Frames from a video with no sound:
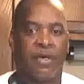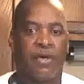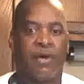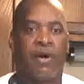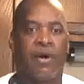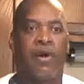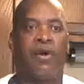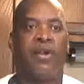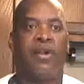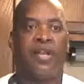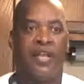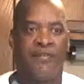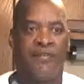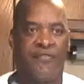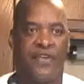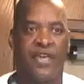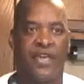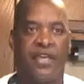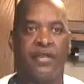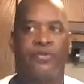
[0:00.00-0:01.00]
are
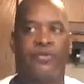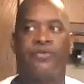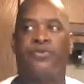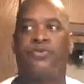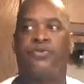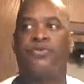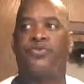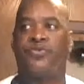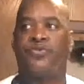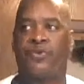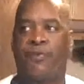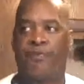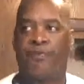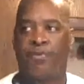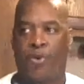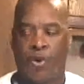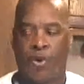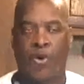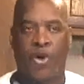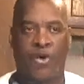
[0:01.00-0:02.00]
living to
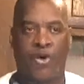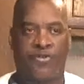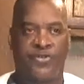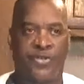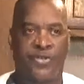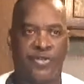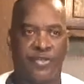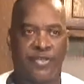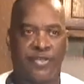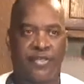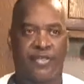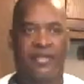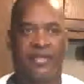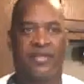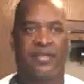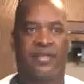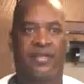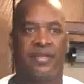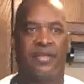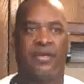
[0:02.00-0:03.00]
support
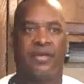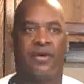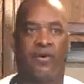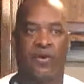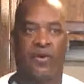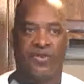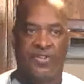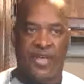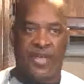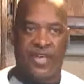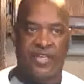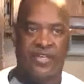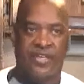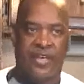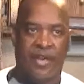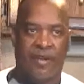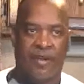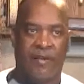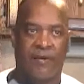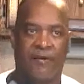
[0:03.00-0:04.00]
or take
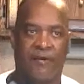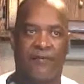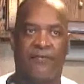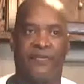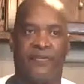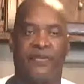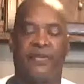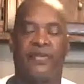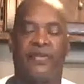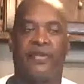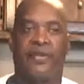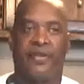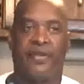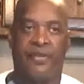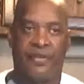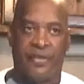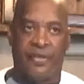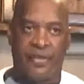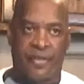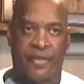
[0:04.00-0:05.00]
care of
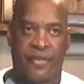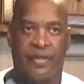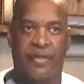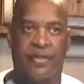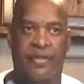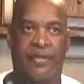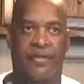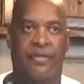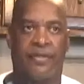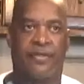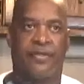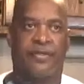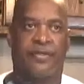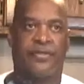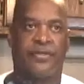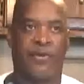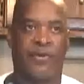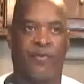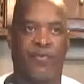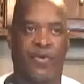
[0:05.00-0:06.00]

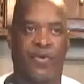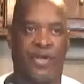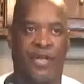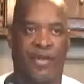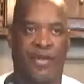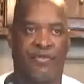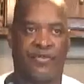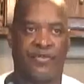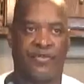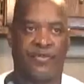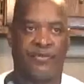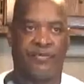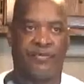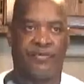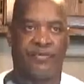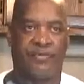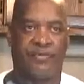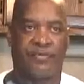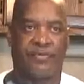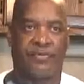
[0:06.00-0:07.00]
someone else
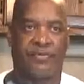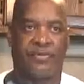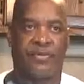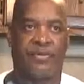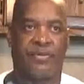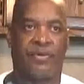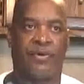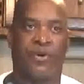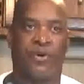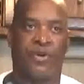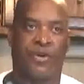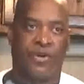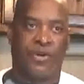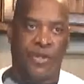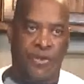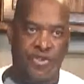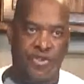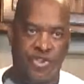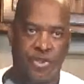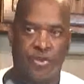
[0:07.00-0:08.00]
or
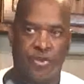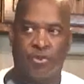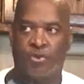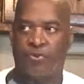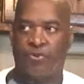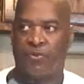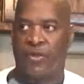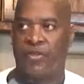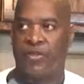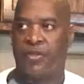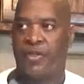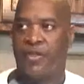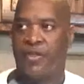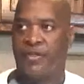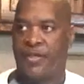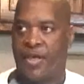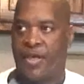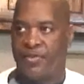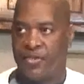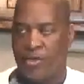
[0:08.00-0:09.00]
their children,
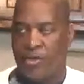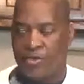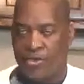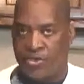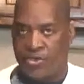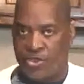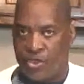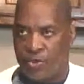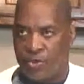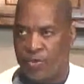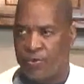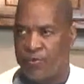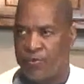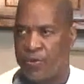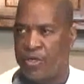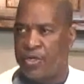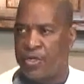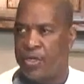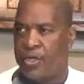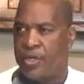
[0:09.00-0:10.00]
that their
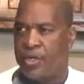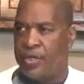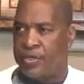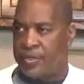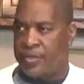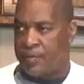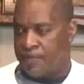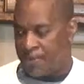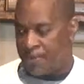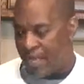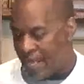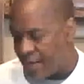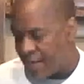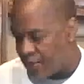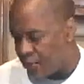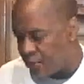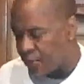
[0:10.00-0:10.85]
children depend